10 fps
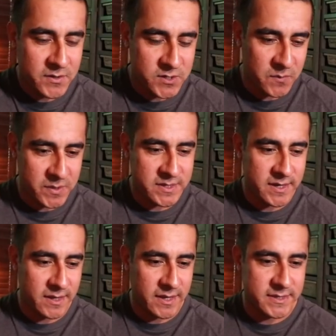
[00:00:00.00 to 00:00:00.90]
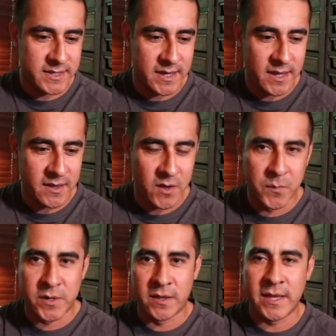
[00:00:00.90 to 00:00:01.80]
shipping to Calissa. I'll
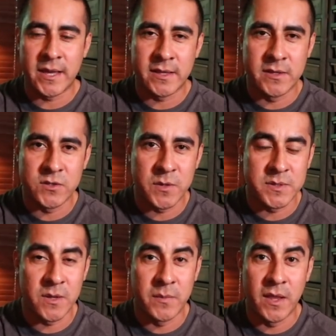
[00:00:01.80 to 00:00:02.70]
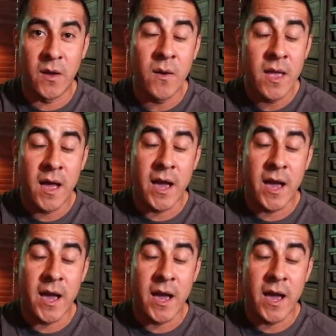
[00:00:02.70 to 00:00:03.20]
put her link in the description down below.